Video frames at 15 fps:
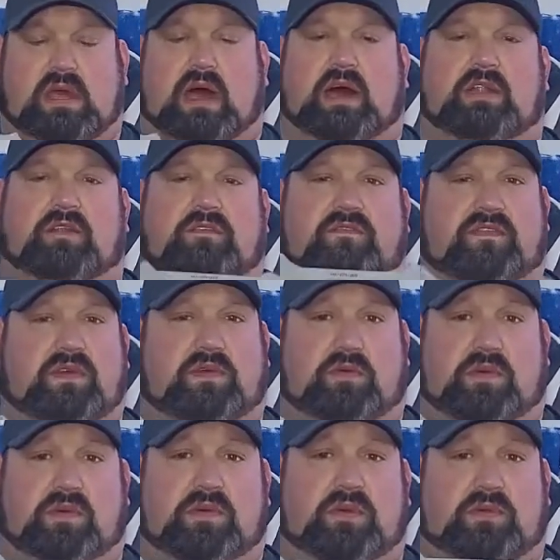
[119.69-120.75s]

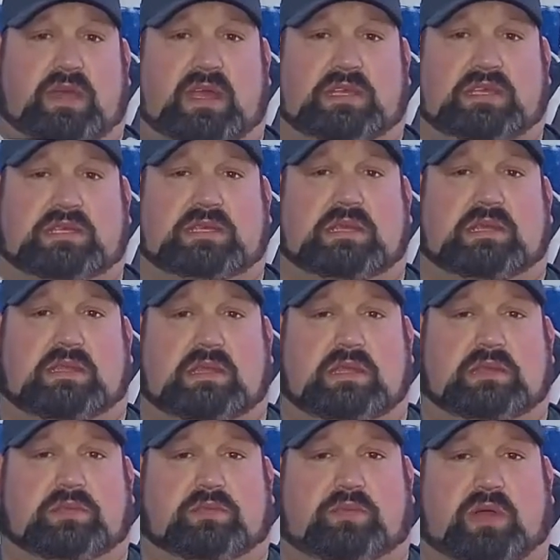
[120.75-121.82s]
going to be actually selling
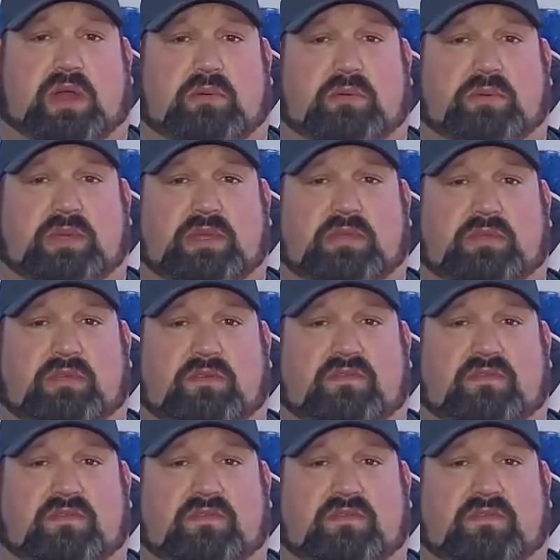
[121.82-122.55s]
these probably through a